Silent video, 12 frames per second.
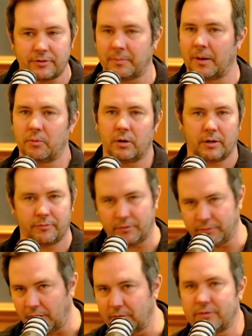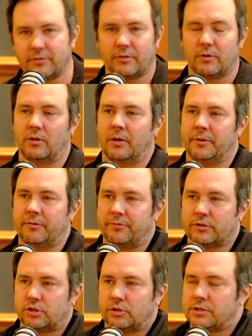see my work if you follow this is oklahoma you've
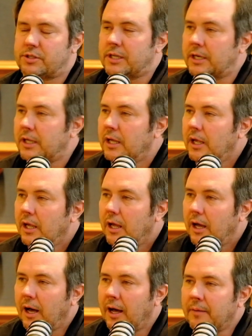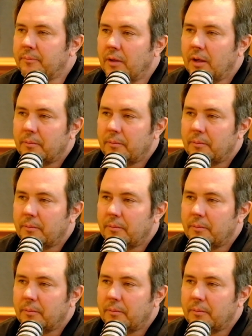for sure seen it um,